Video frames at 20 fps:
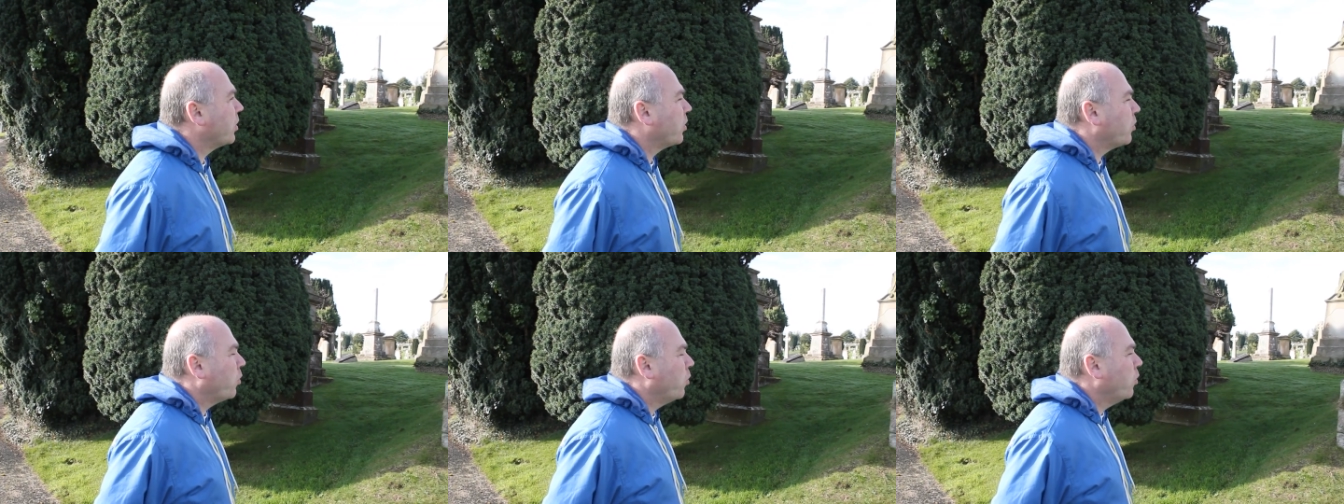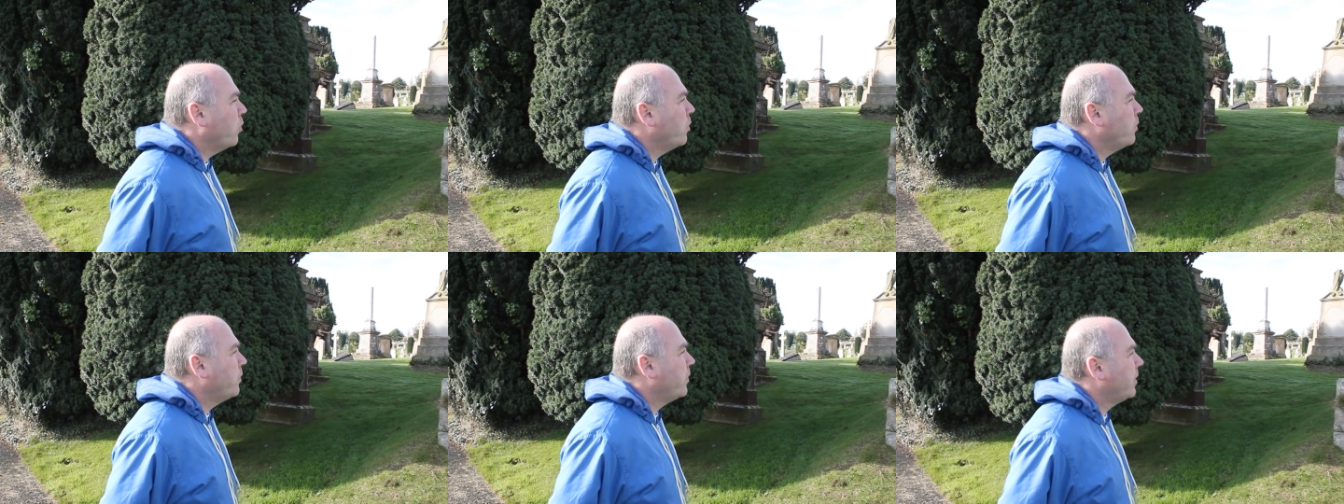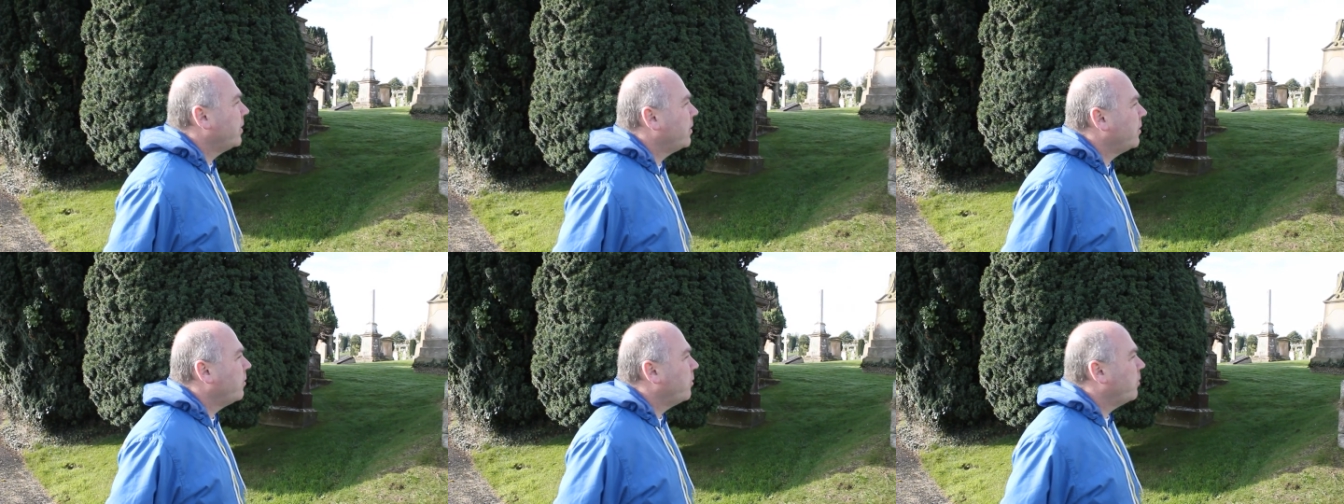Grove,
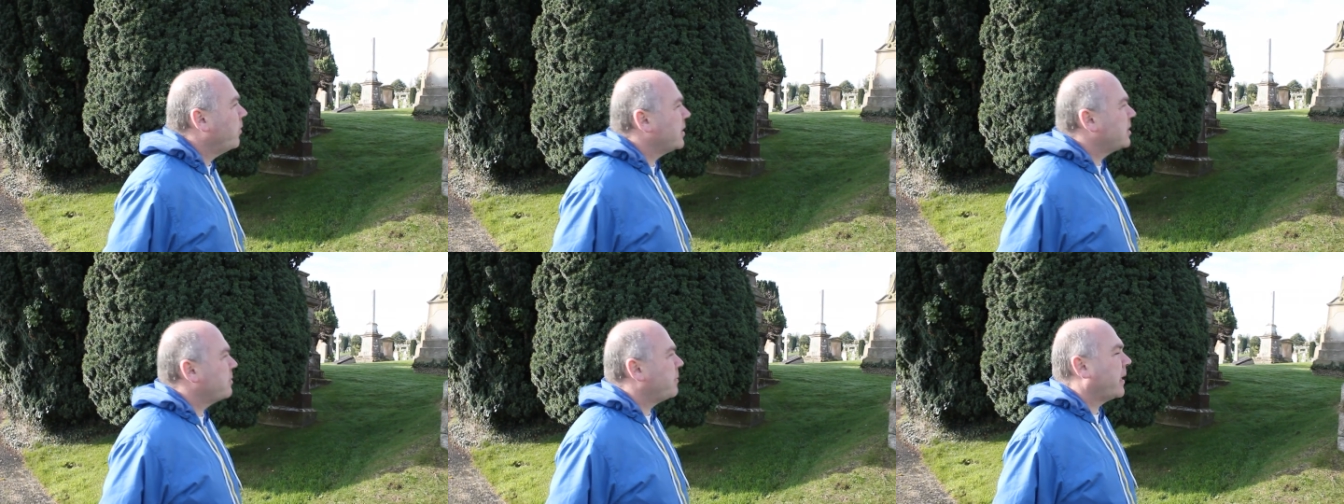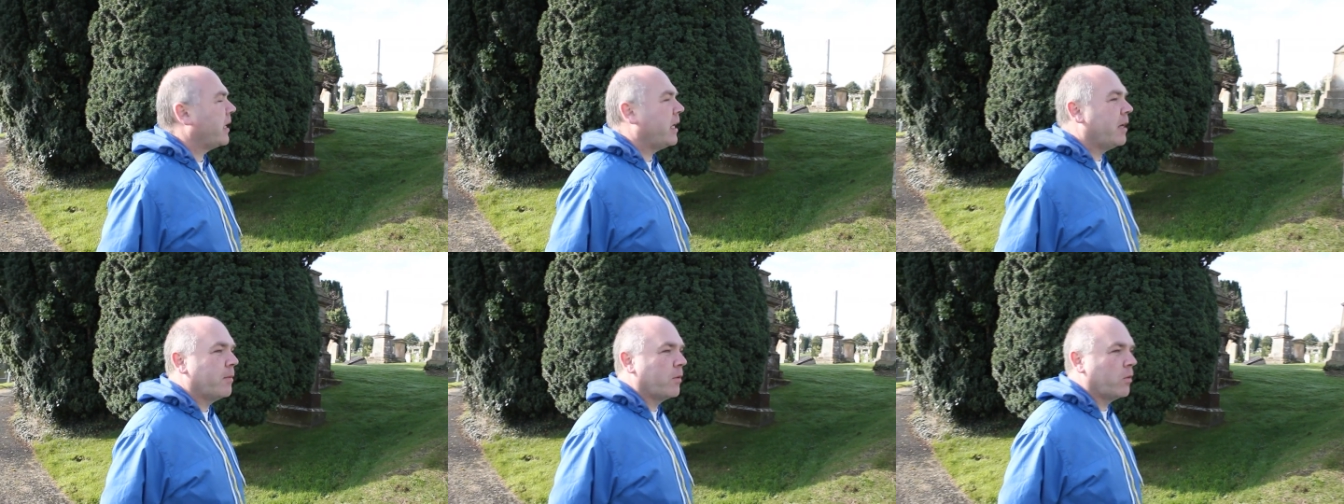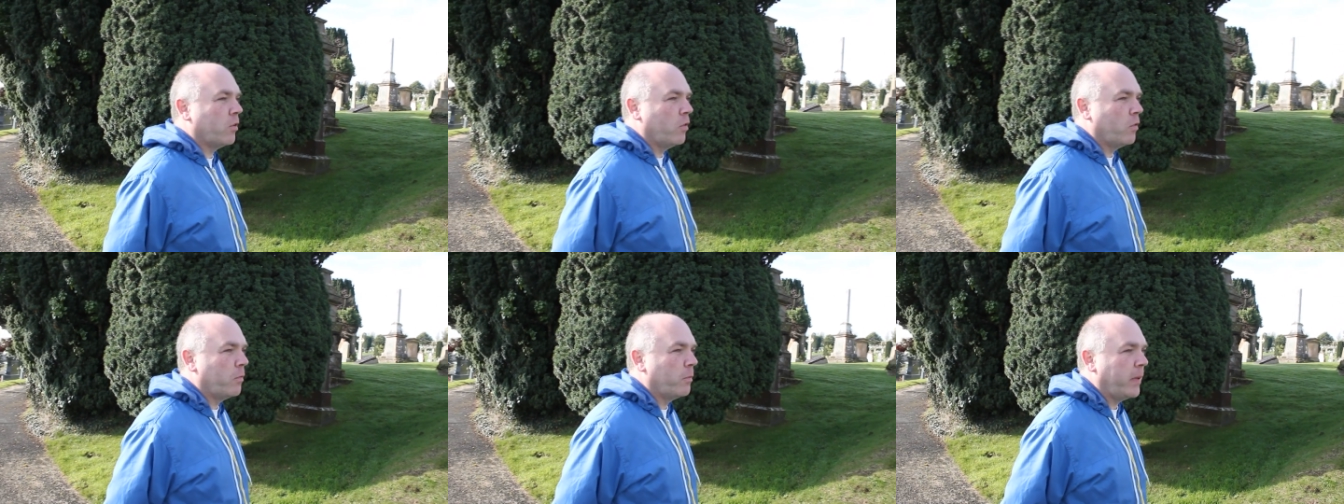which became
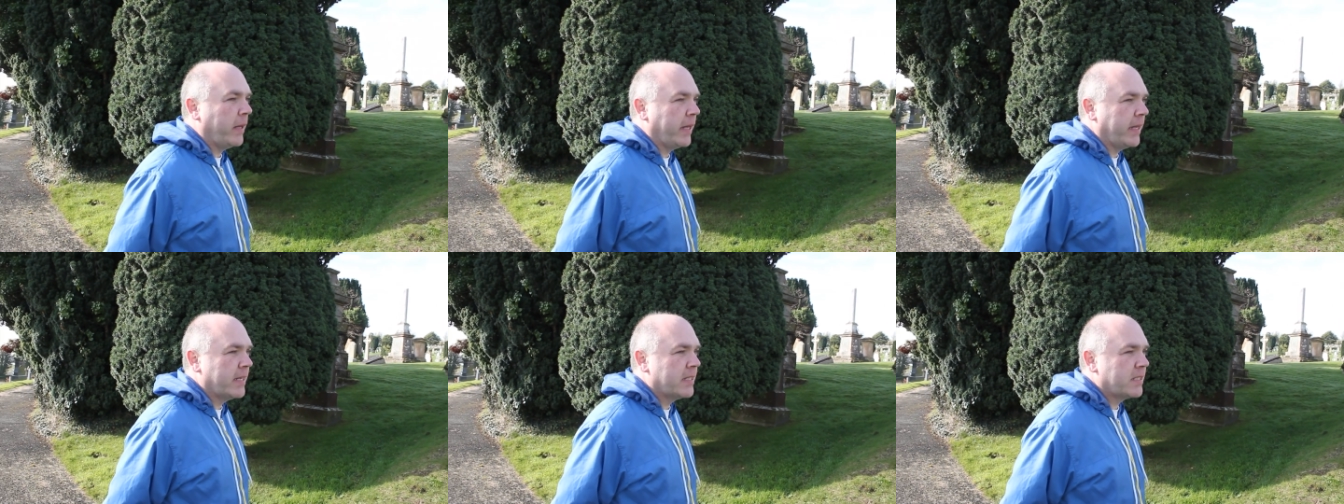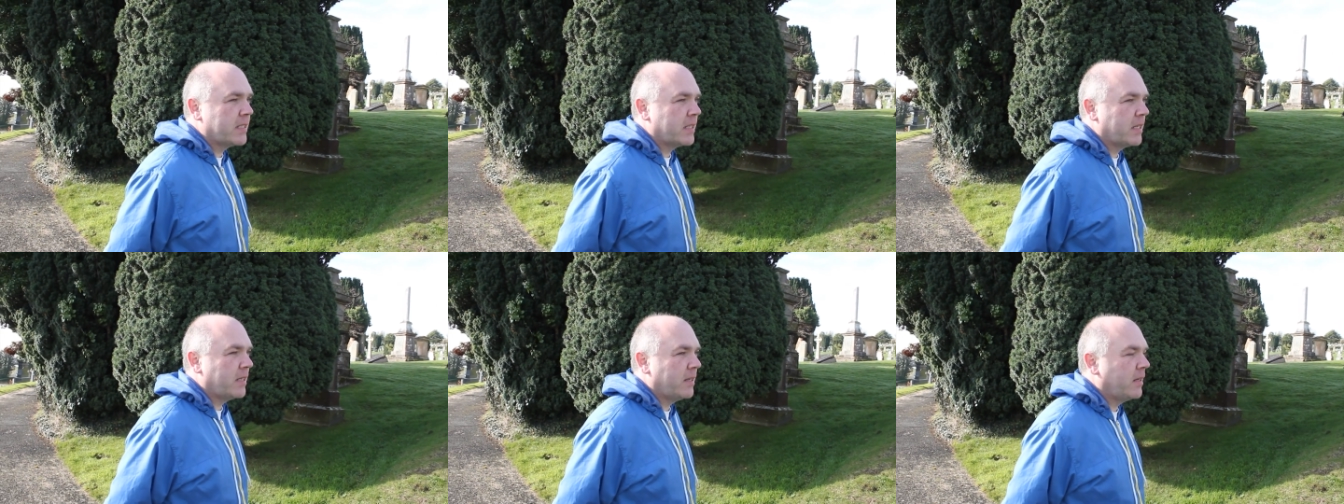Grove Place,